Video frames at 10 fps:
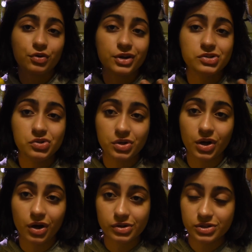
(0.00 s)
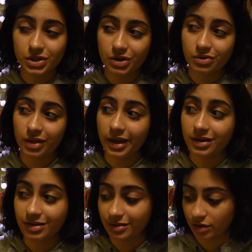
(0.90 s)
because you could also
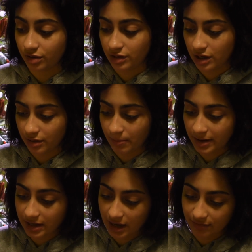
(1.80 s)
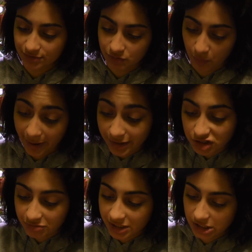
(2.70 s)
like make it have way
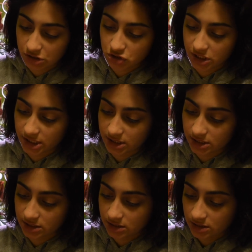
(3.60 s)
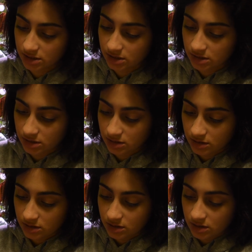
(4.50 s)
too many nutrients.
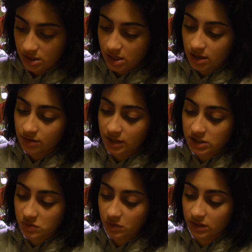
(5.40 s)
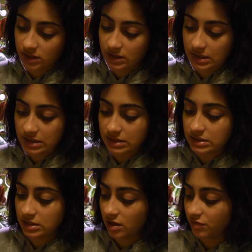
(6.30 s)
This one
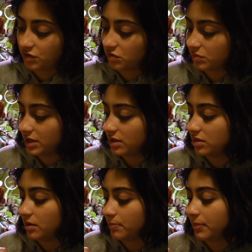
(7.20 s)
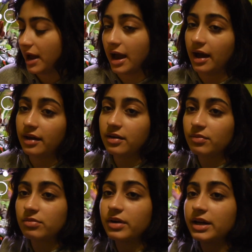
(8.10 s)
is, if you read the back
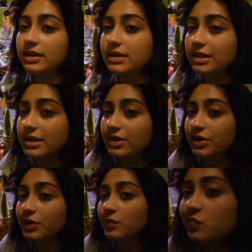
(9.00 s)
right here,